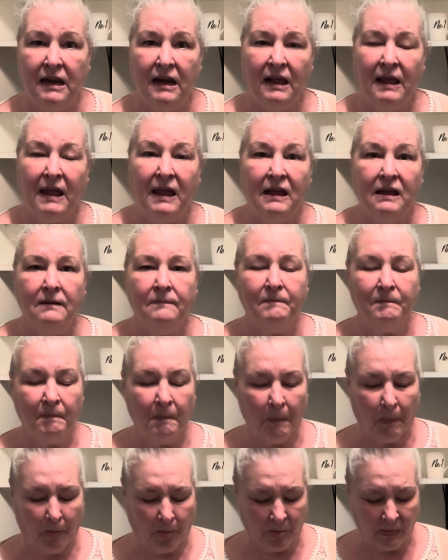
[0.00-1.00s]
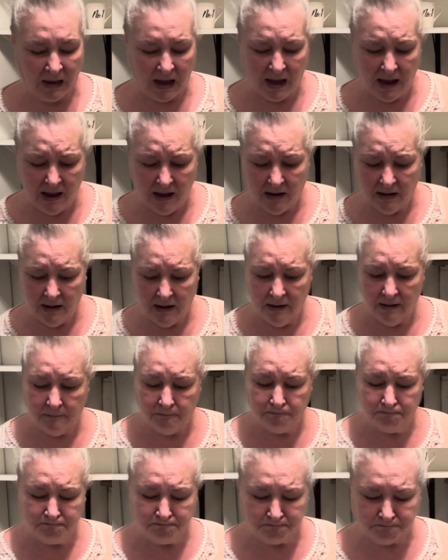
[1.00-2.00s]
again,
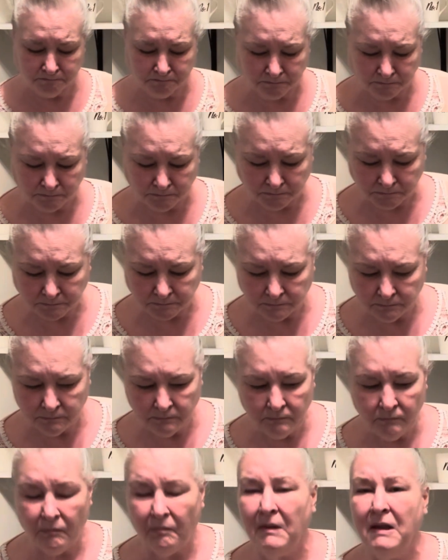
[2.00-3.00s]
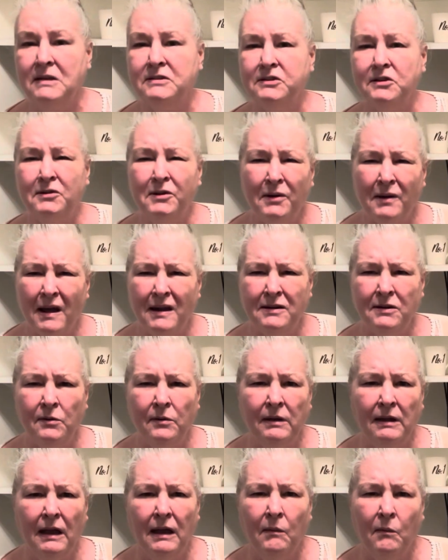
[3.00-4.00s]
and so you're not
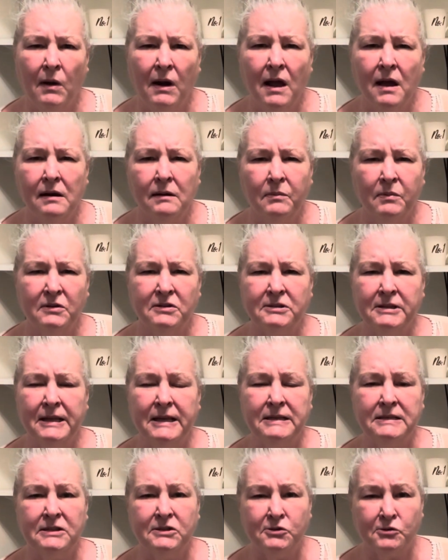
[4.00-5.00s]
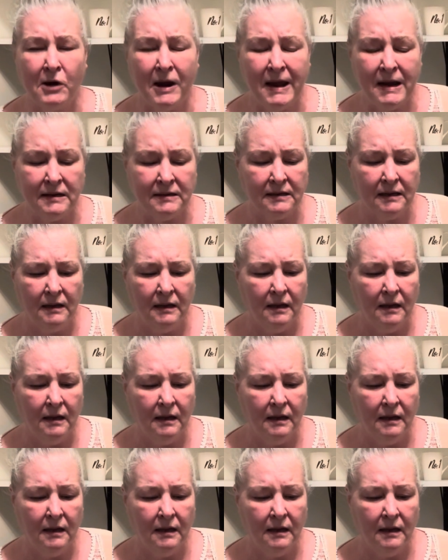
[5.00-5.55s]
doing it 100% straight.